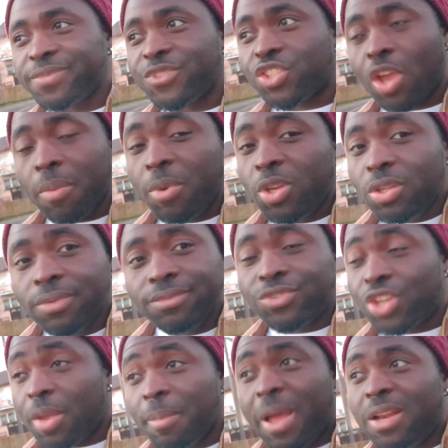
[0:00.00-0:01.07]

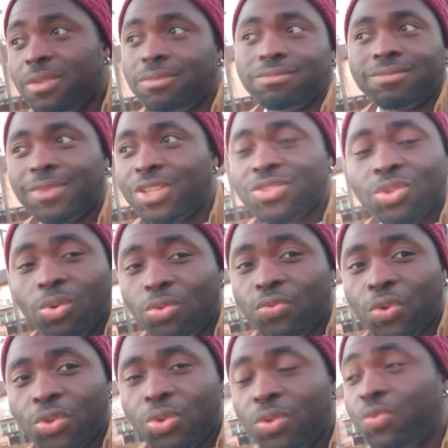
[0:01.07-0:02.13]
German, it's good
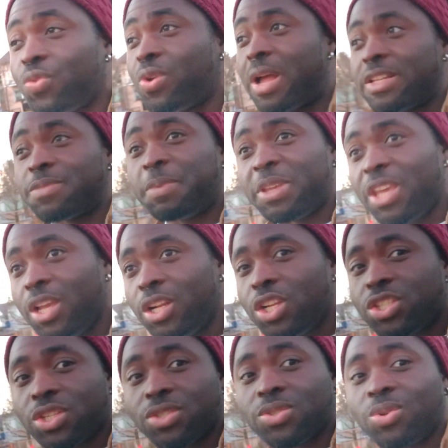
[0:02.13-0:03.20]
for you. If you can speak
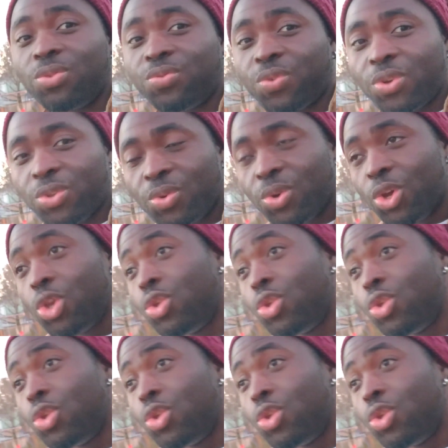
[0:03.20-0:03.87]
English, it's good for you.